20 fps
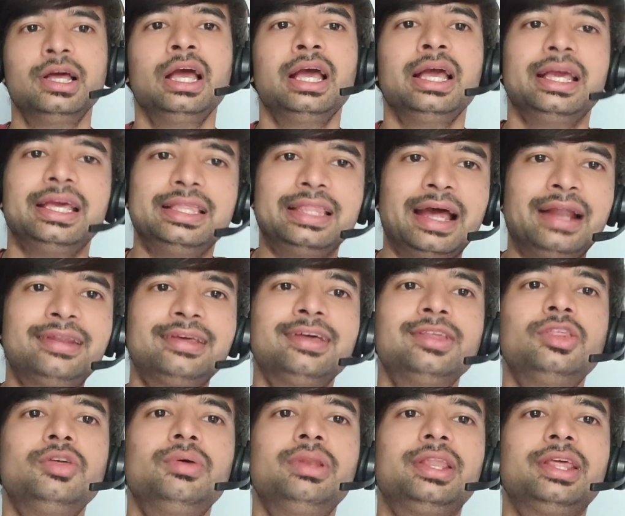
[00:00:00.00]
In that
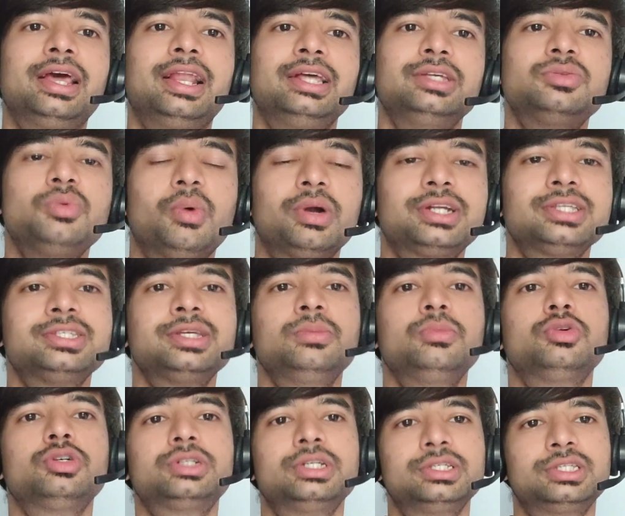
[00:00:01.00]
case, you will realize what is the
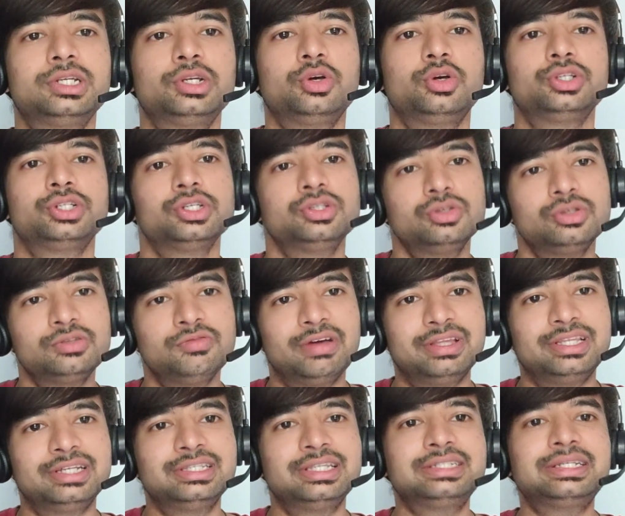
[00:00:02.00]
most recent question. So
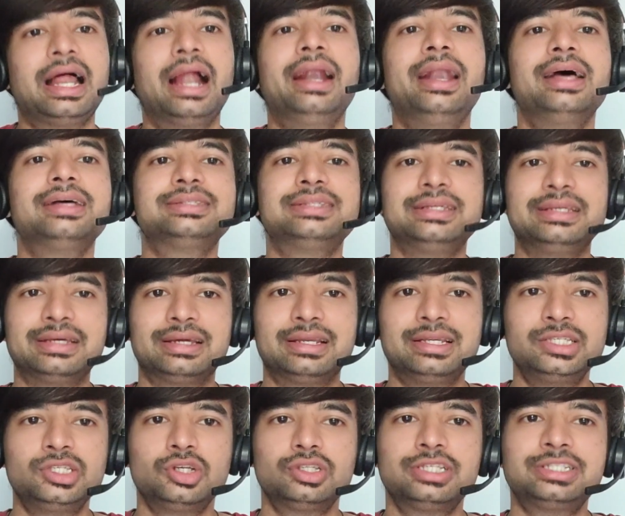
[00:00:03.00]
whether the standard has
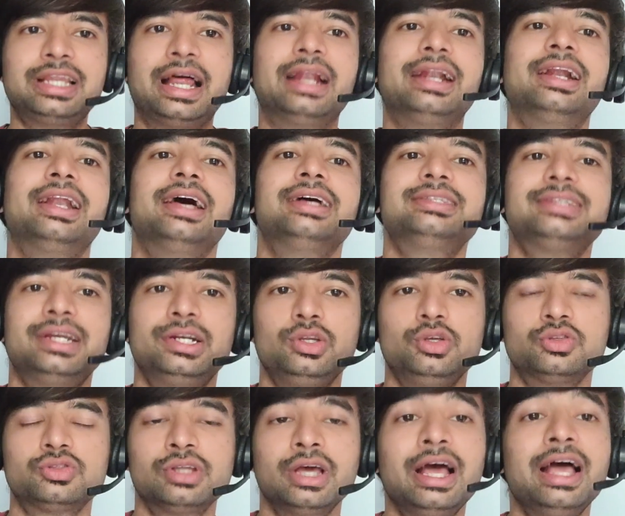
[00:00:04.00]
increased or the standard has
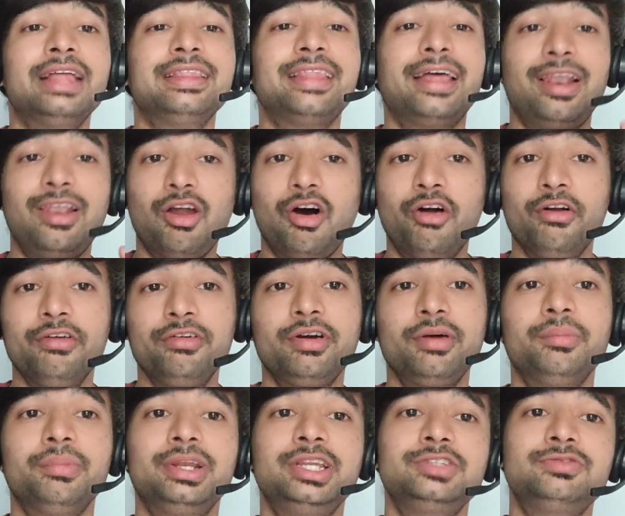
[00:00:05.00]
reduced. There are a lot of
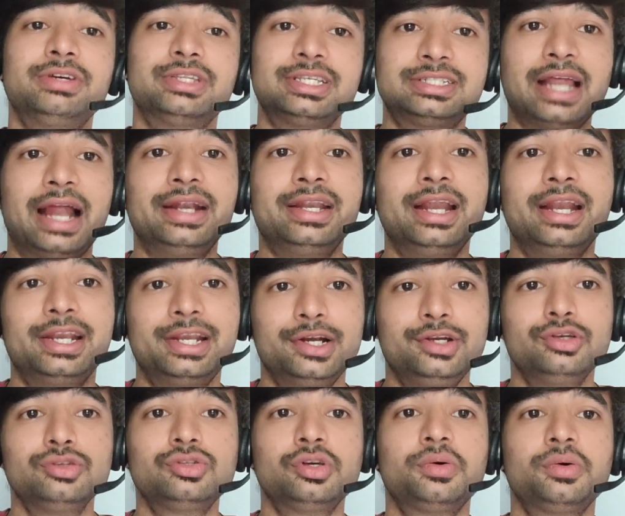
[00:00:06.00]
companies where the standard
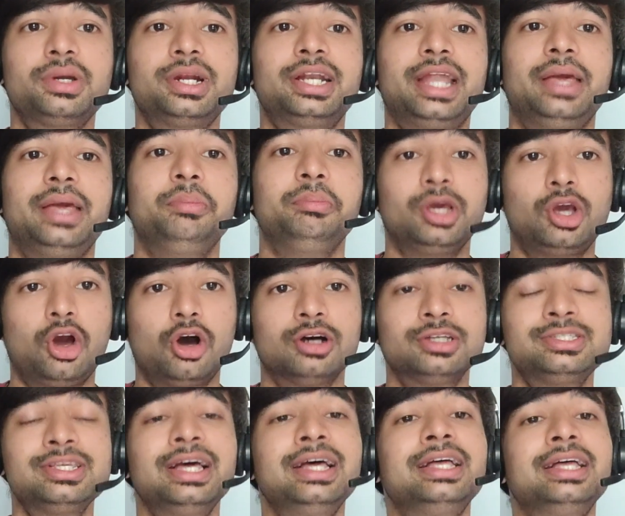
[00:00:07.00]
reduce over a time
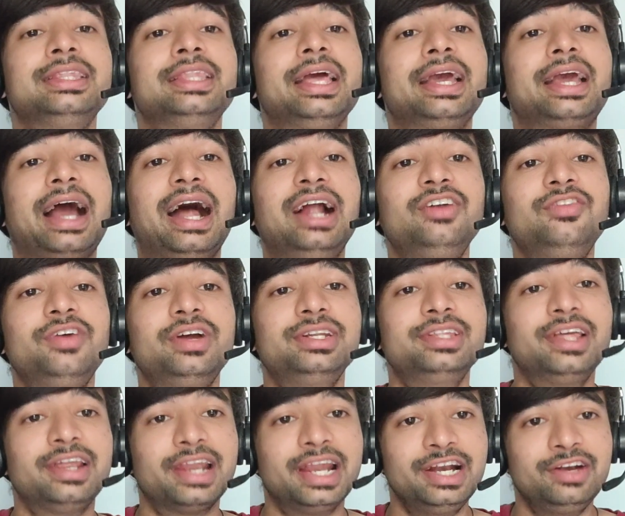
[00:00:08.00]
because they can't find
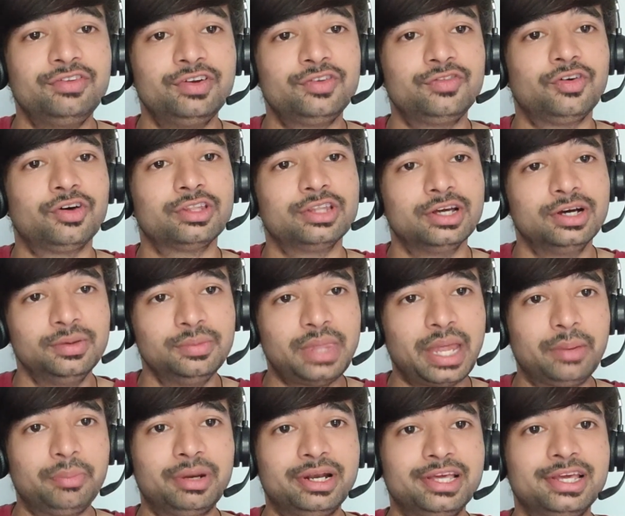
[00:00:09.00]
the right fit for
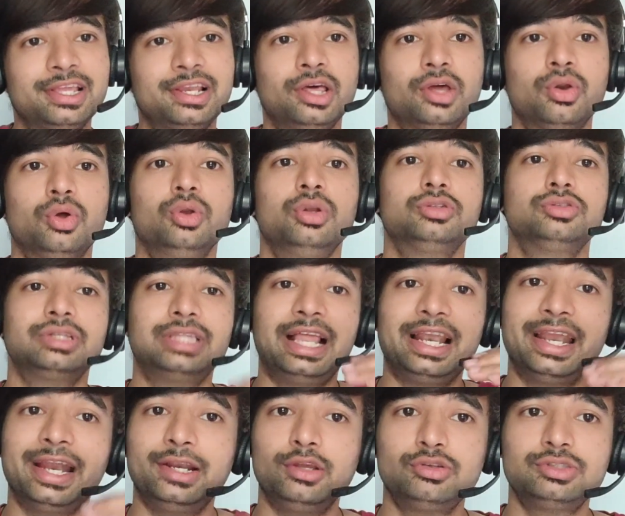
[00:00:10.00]
that particular role. So they'll
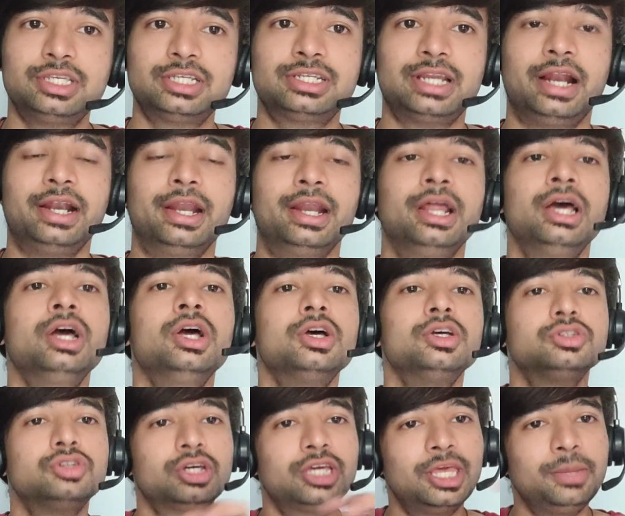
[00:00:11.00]
reduce the standard.
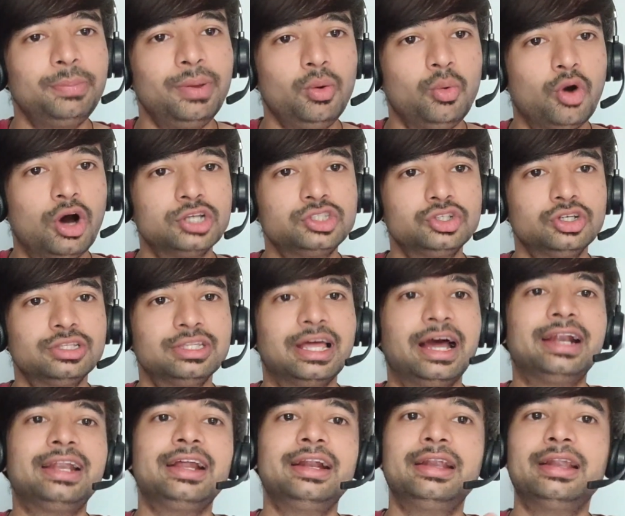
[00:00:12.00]
So keep a watch on
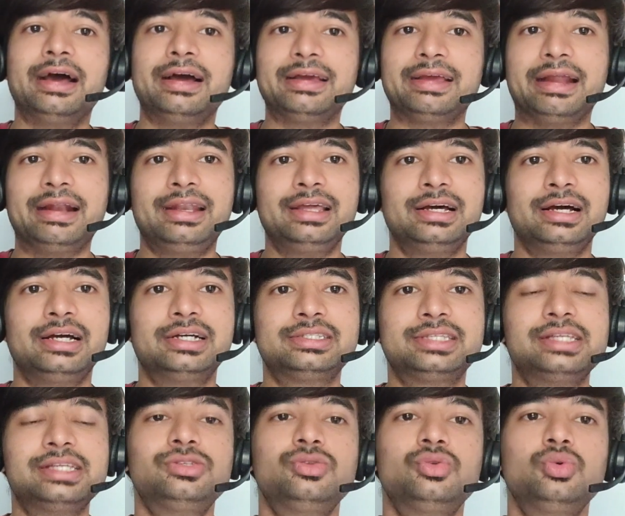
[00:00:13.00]
that and get a
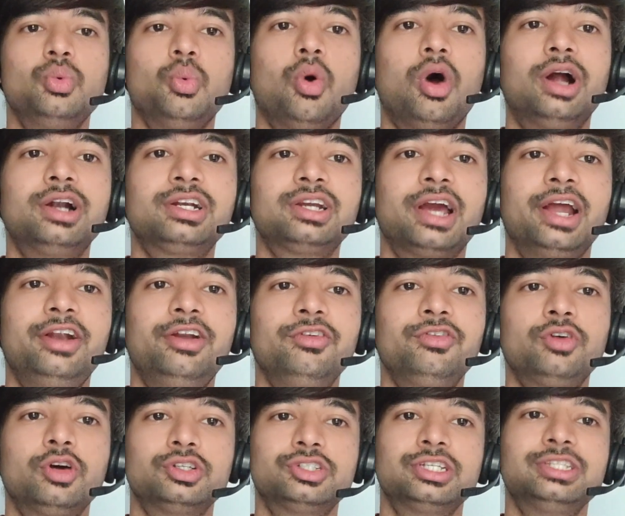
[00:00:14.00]
sense what kind of
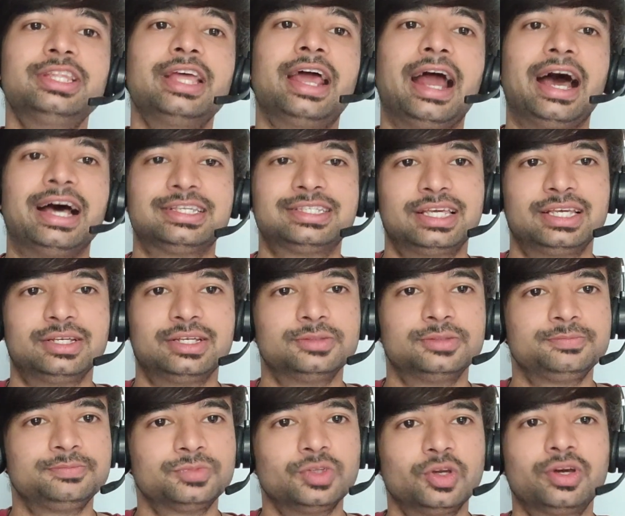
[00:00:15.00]
question they're asking.
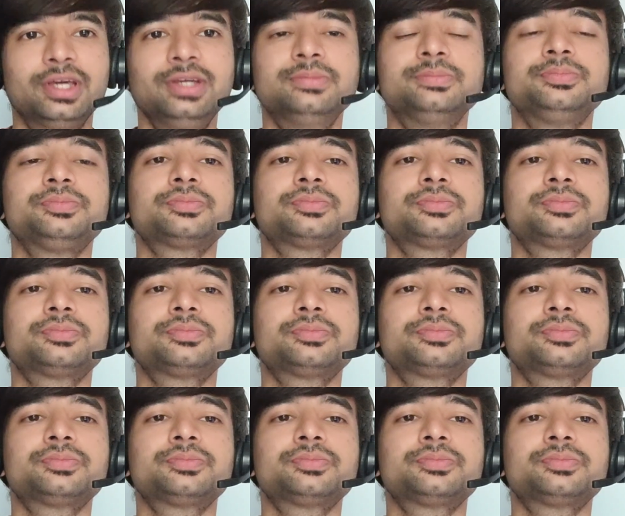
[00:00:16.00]
Okay.